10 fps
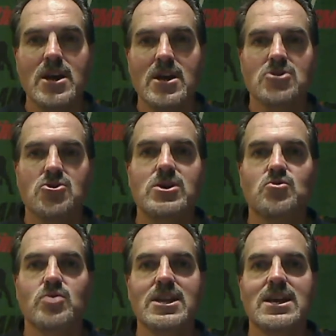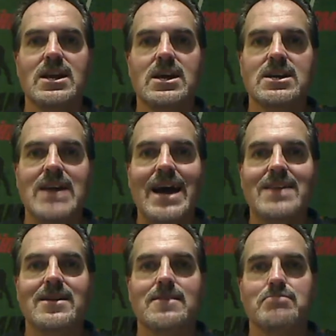So he's really a guy
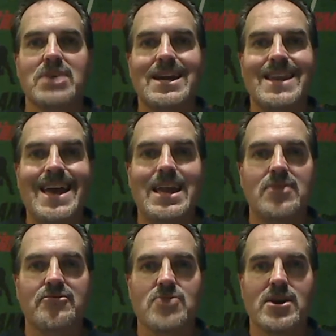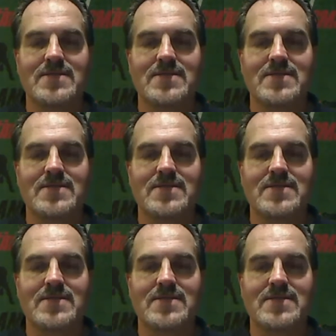that can play in any front.